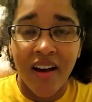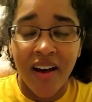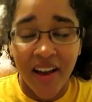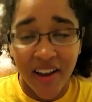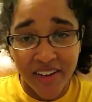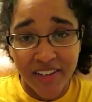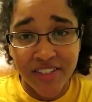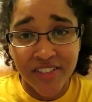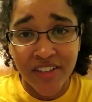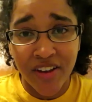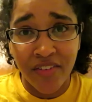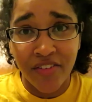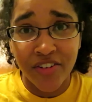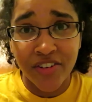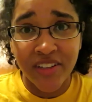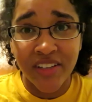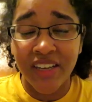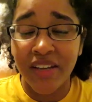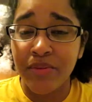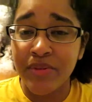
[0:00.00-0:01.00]
I
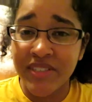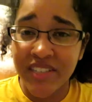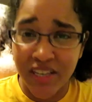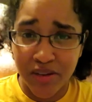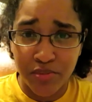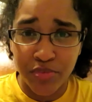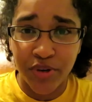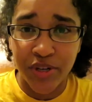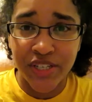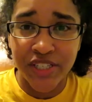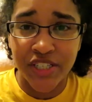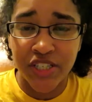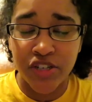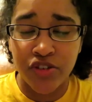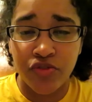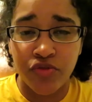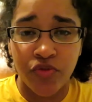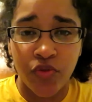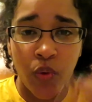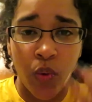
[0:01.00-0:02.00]
discovered he was in
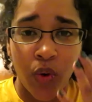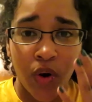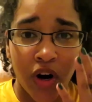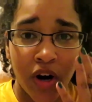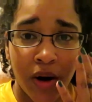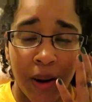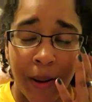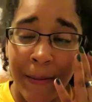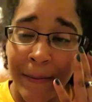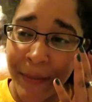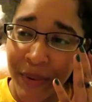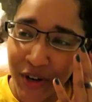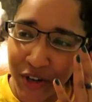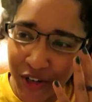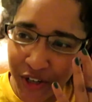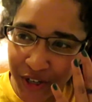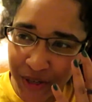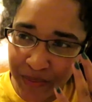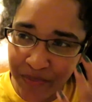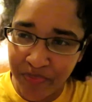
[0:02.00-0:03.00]
prison for
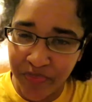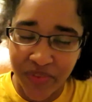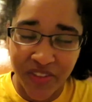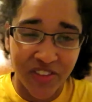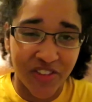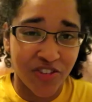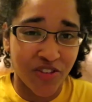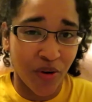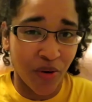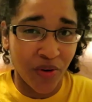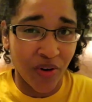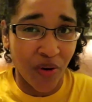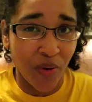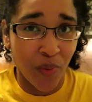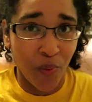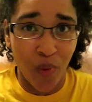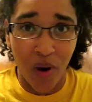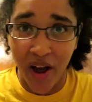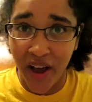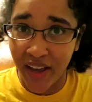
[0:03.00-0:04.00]
murder. Don't know
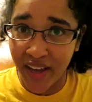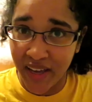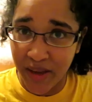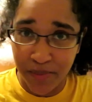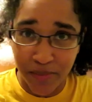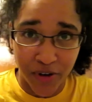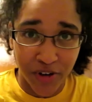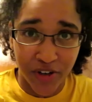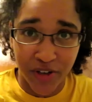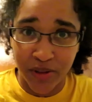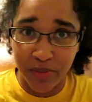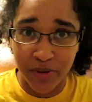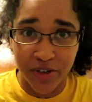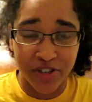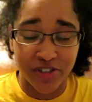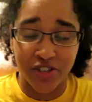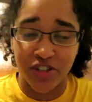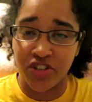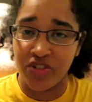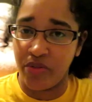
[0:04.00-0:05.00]
why he murdered the
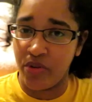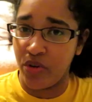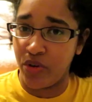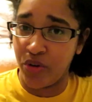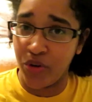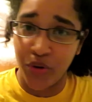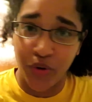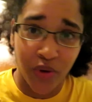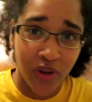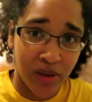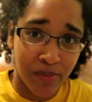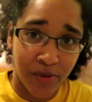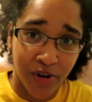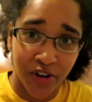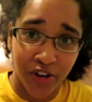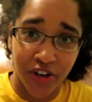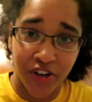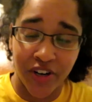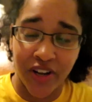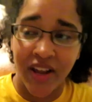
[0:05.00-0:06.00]
person, don't know who he
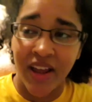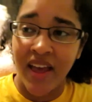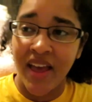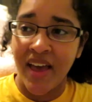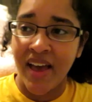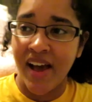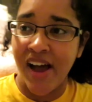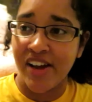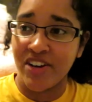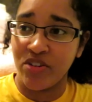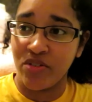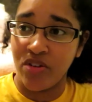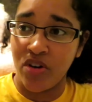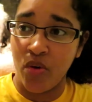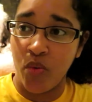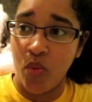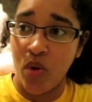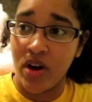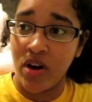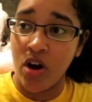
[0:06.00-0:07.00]
murdered. I don't know
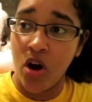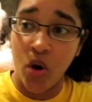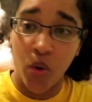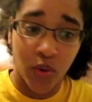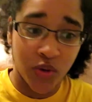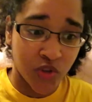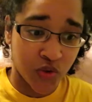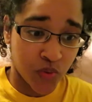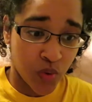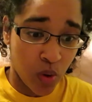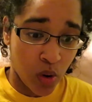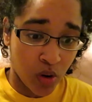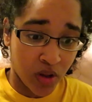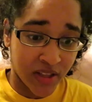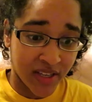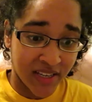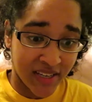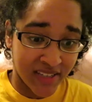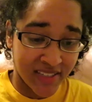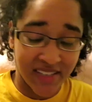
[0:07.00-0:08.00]
what Owen's role
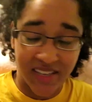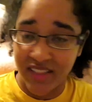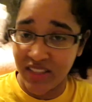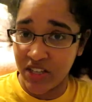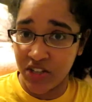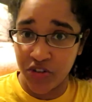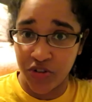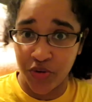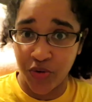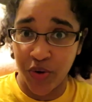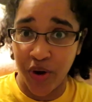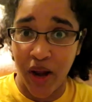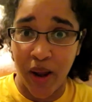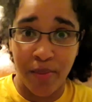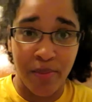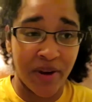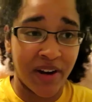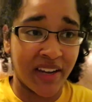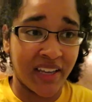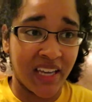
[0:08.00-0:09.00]
is in this story,
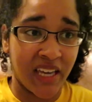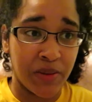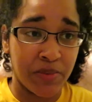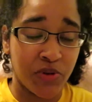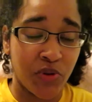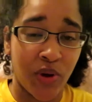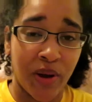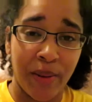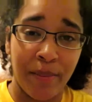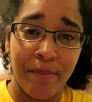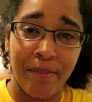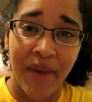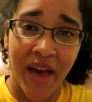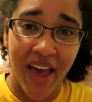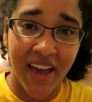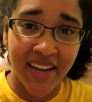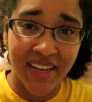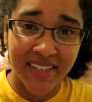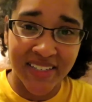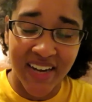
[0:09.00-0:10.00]
but it keeps going
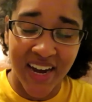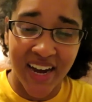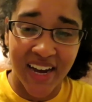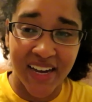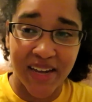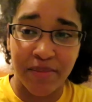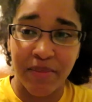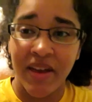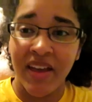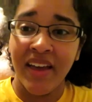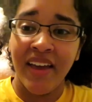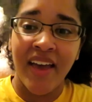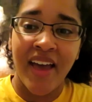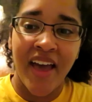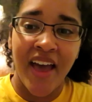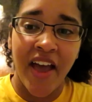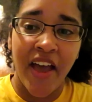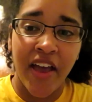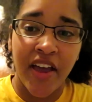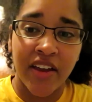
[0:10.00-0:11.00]
back in time
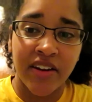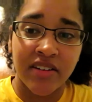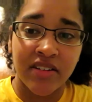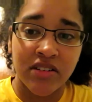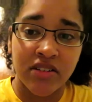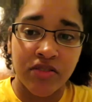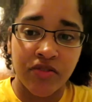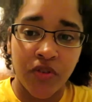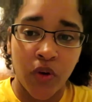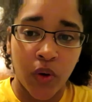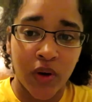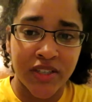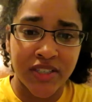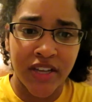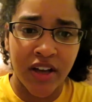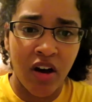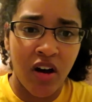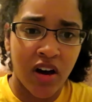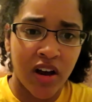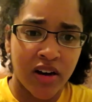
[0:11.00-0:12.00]
and
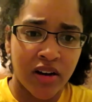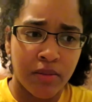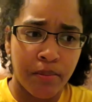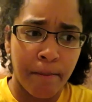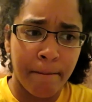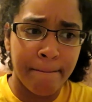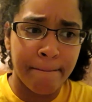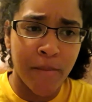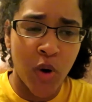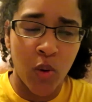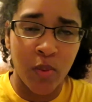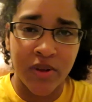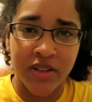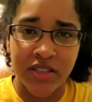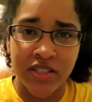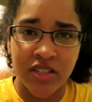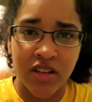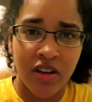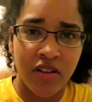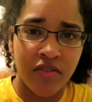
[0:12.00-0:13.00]
focusing on
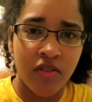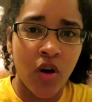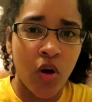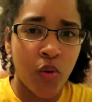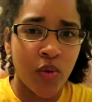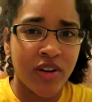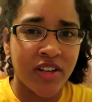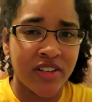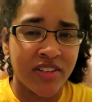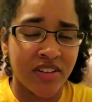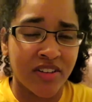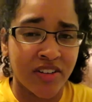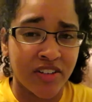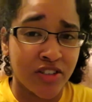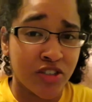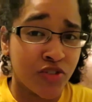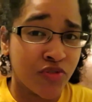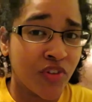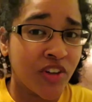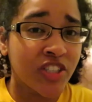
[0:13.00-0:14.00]
moments of Owen and
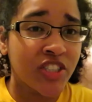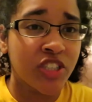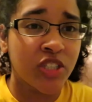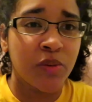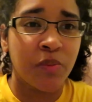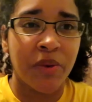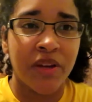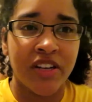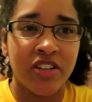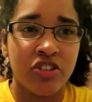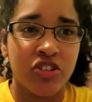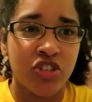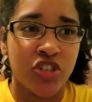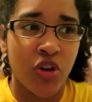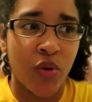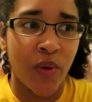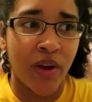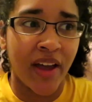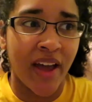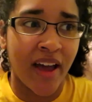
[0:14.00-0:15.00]
Duncan's friendship, and it's
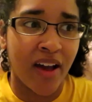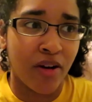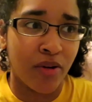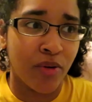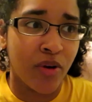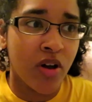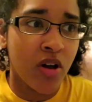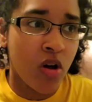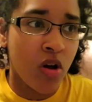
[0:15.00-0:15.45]
showing how